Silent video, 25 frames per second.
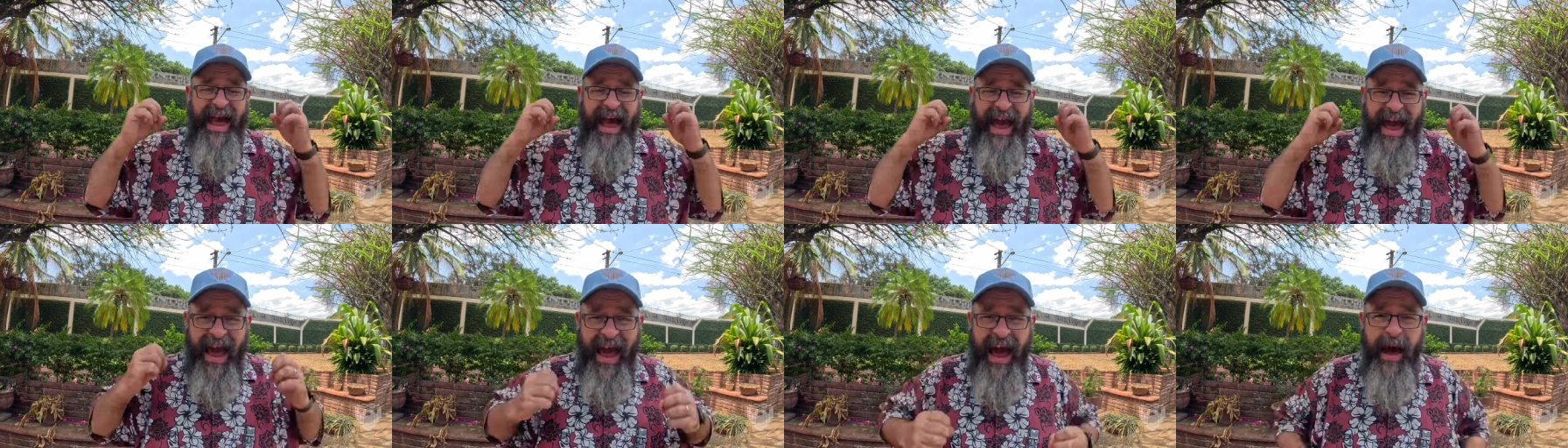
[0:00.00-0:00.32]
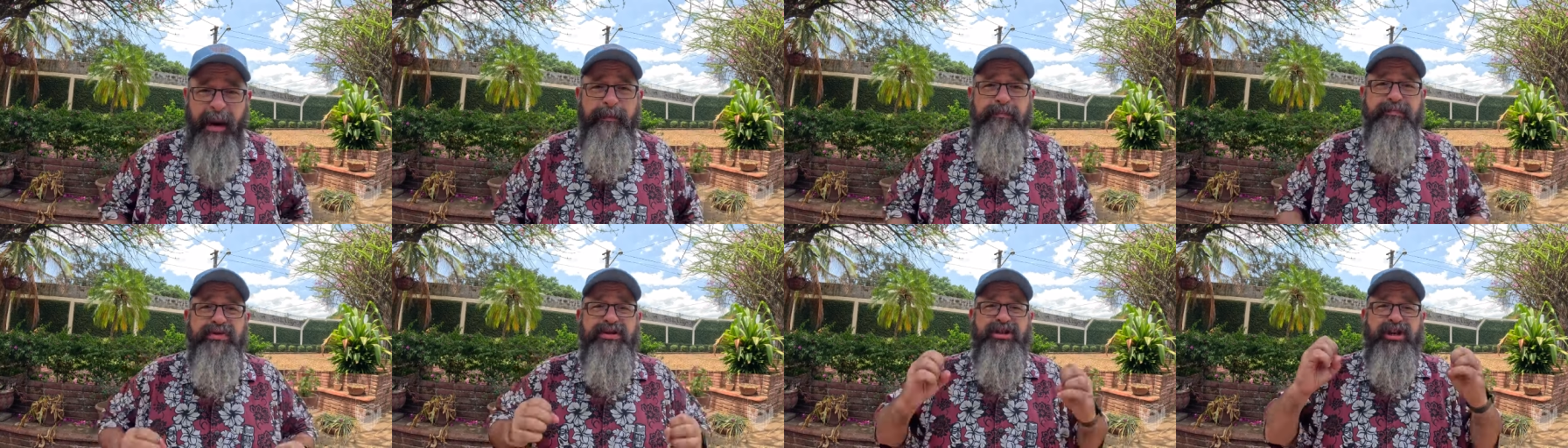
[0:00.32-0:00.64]

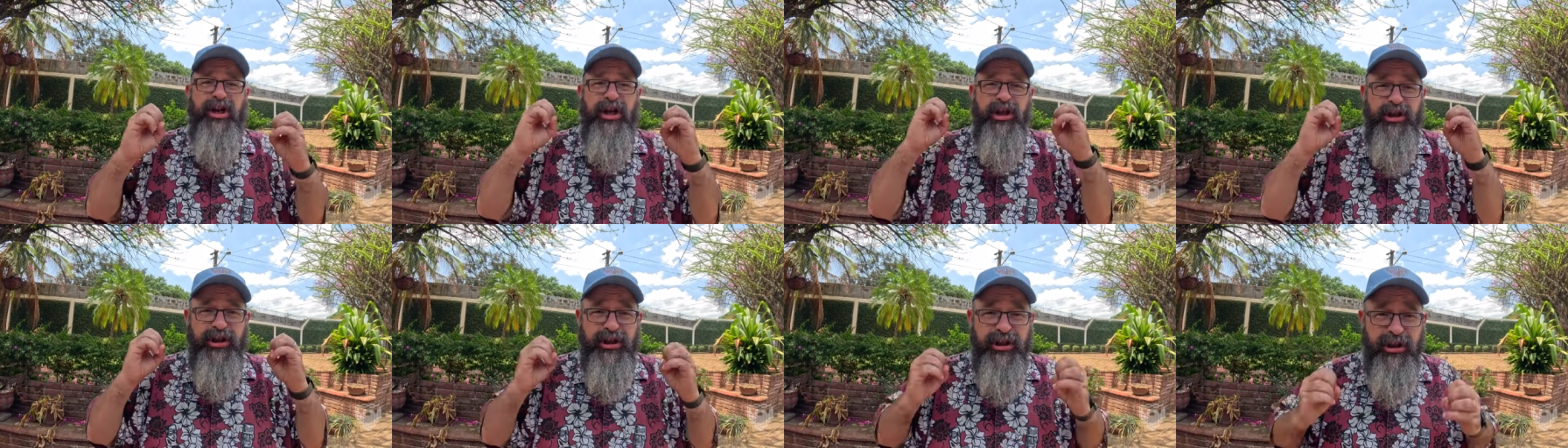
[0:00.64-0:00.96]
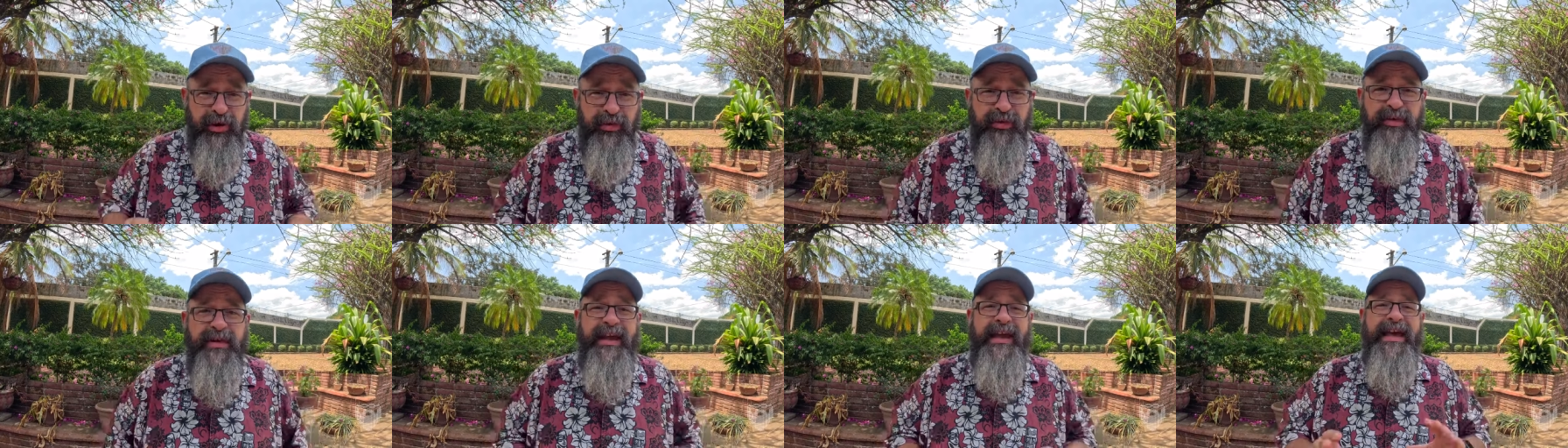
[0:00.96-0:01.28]

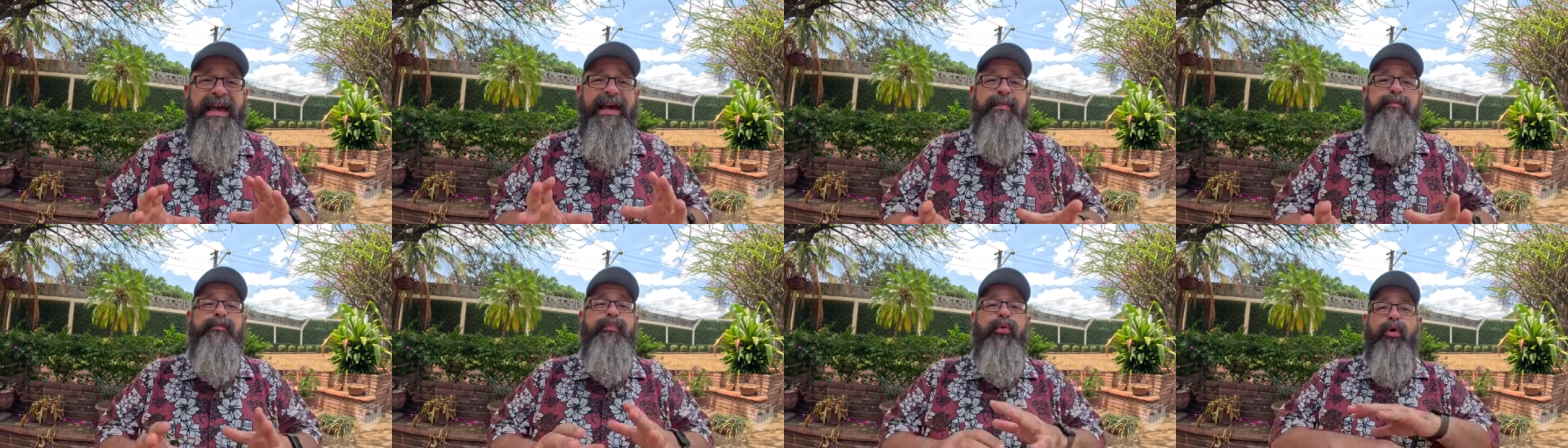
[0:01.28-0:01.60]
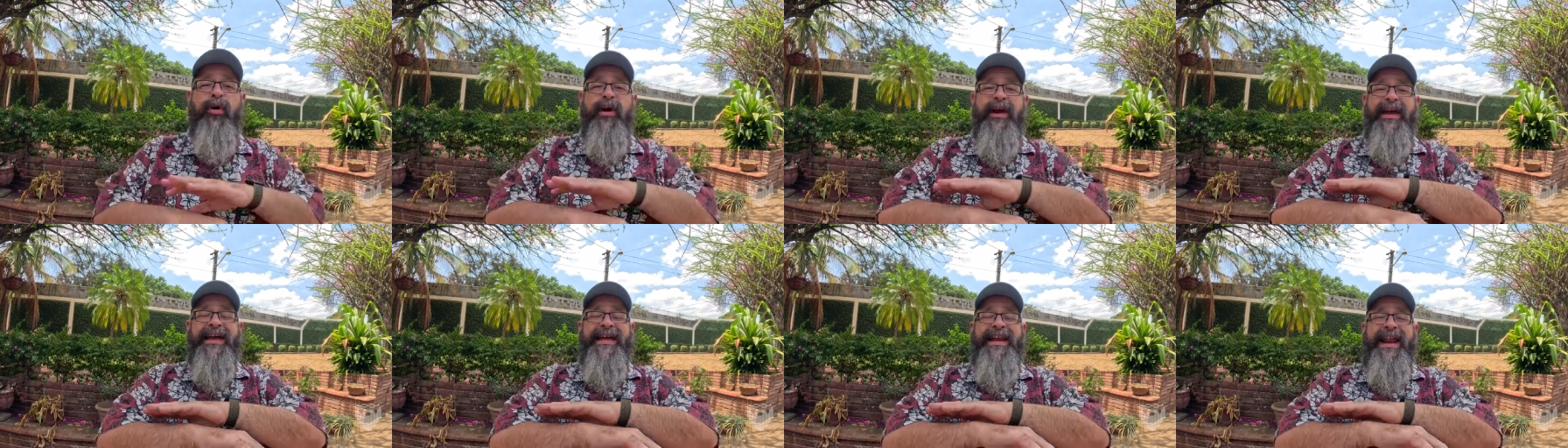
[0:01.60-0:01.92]
absolutely
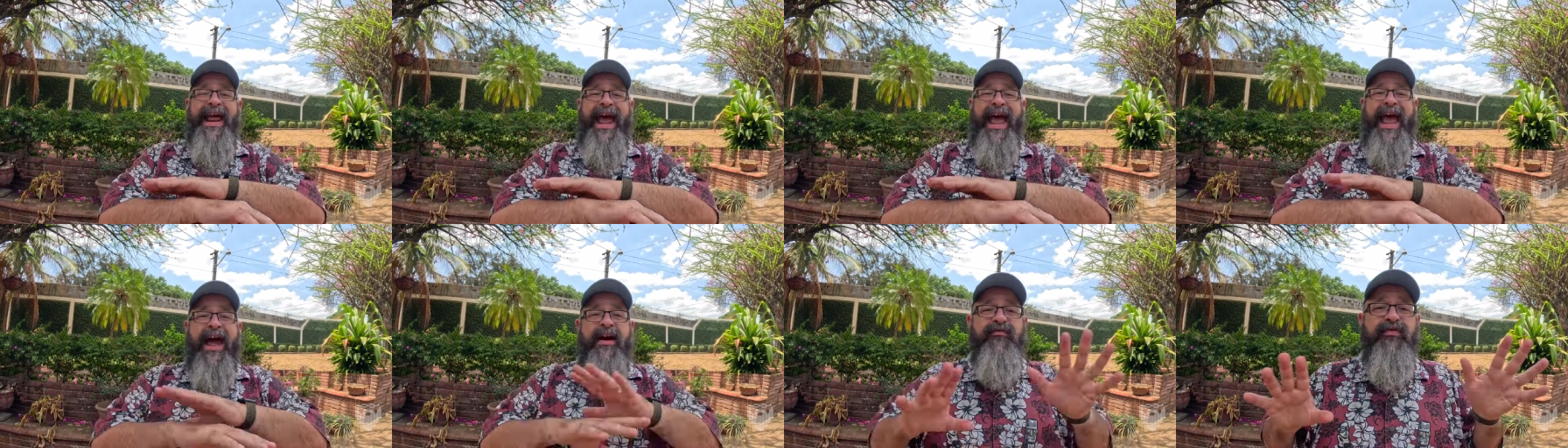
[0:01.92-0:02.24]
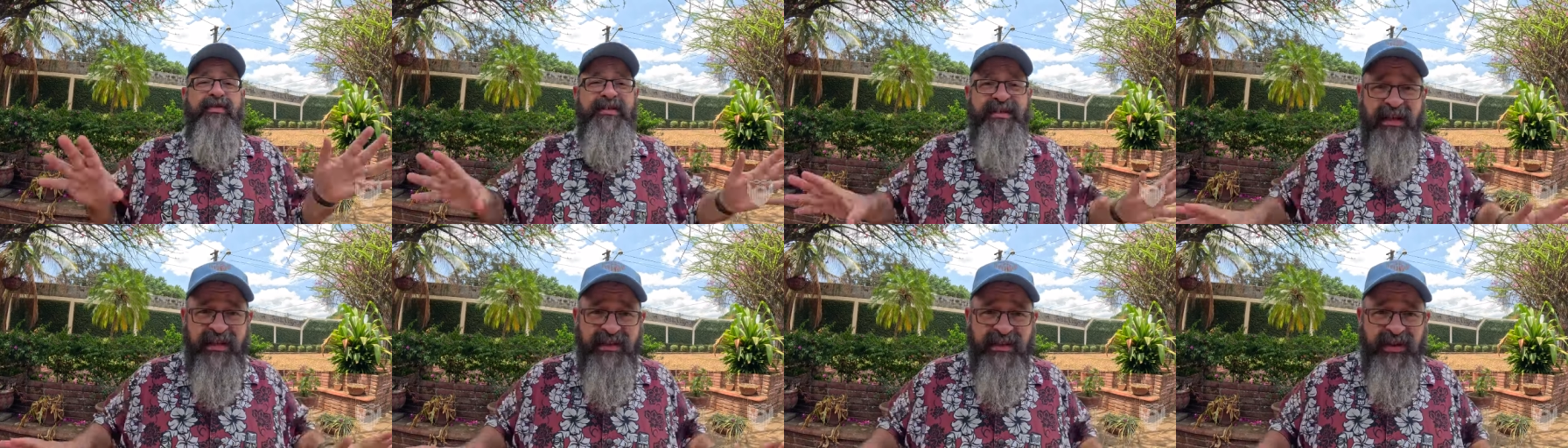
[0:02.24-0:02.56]
import in
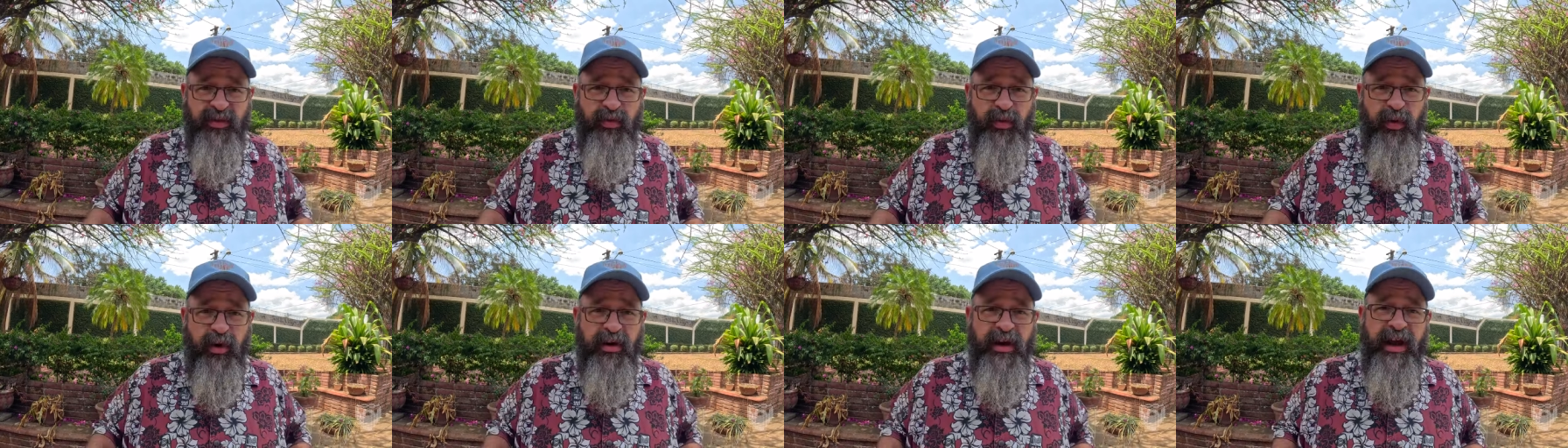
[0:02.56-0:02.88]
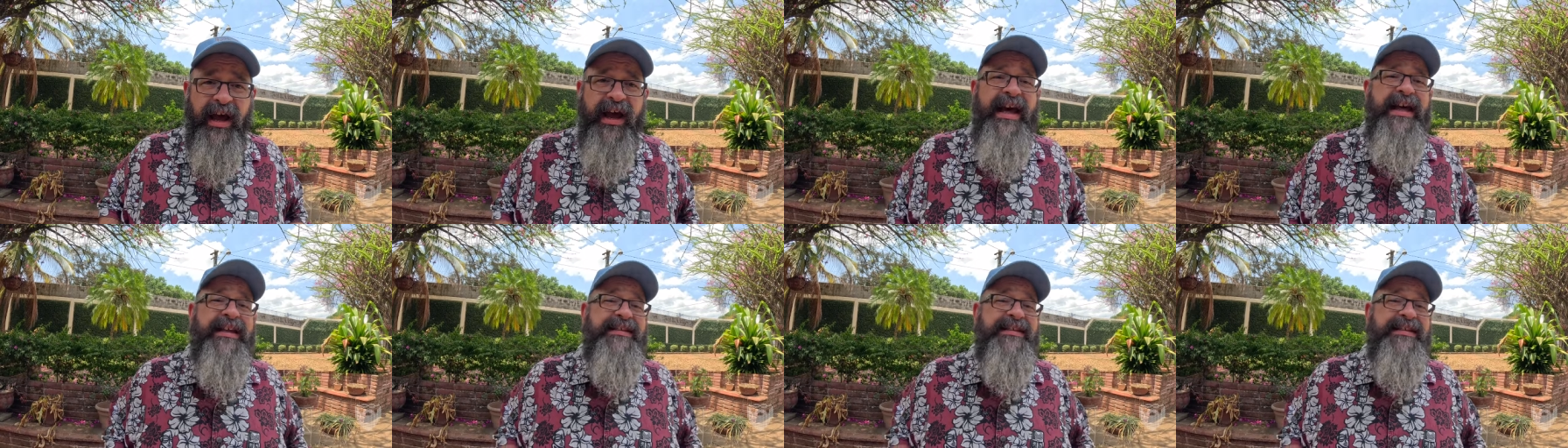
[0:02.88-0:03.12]
every sense of the word.